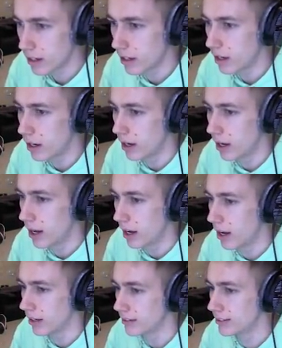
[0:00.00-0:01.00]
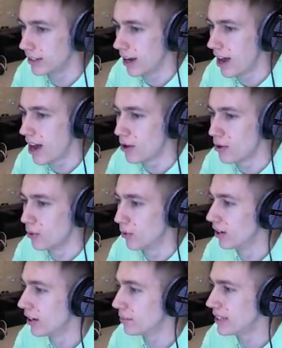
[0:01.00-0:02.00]
Oh no!
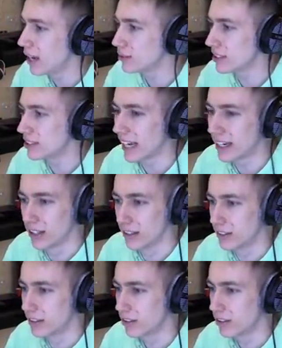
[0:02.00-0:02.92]
I'm down to second.